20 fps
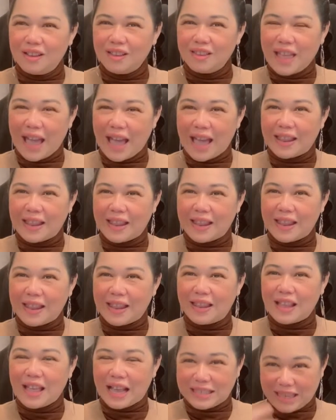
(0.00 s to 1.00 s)
that,
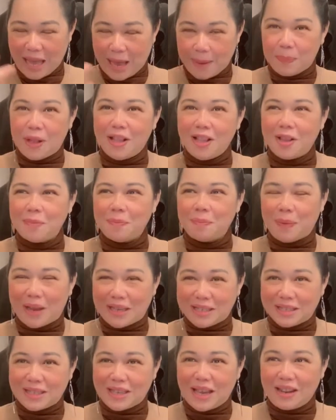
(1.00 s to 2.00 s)
example, my
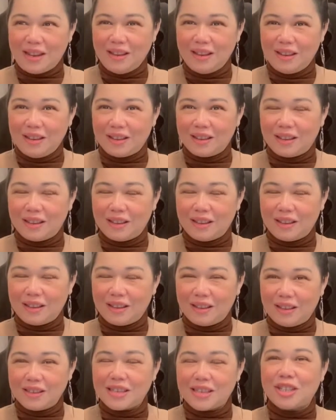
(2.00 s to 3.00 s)
son
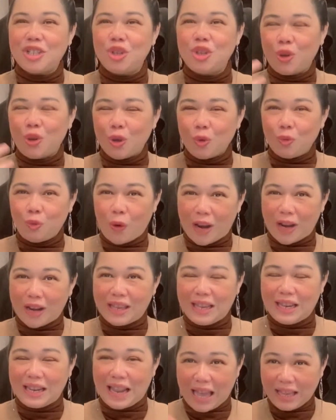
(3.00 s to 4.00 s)
is actually doing what
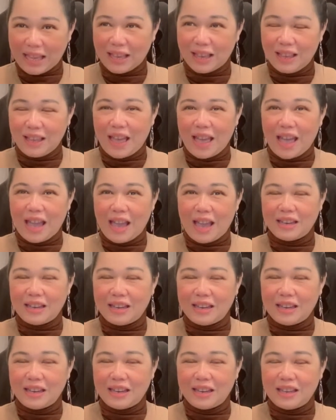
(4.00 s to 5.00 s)
he likes
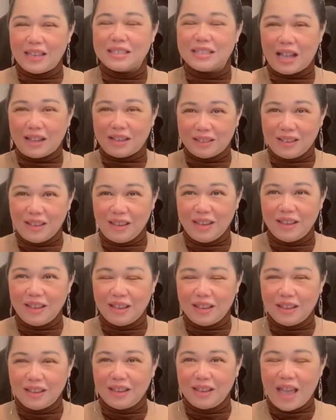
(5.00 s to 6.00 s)
and he's healthy.
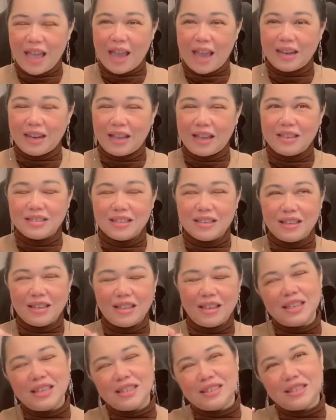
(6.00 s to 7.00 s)
And it's
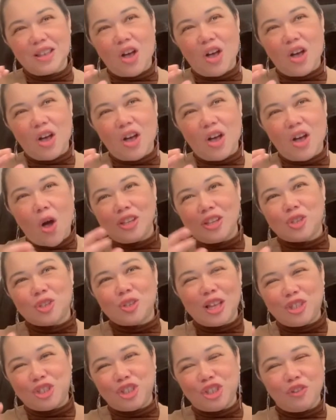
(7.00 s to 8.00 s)
all this
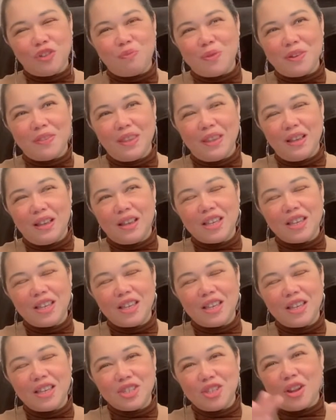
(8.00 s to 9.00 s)
achievement.
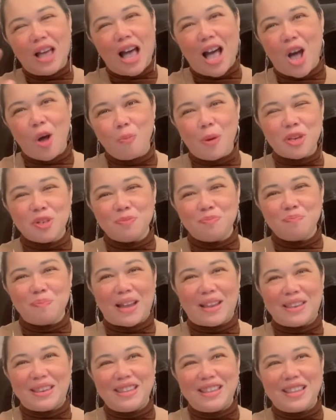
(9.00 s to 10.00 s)
It's not how much
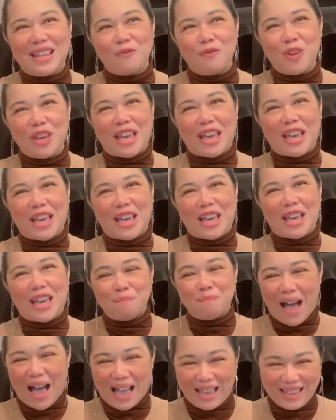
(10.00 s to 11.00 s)
money that we can
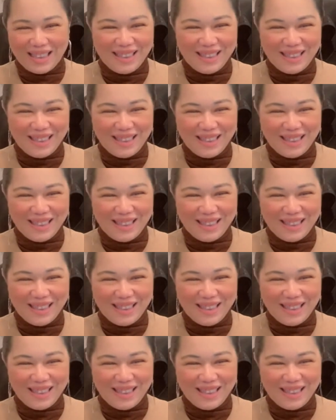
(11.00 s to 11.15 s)
buy.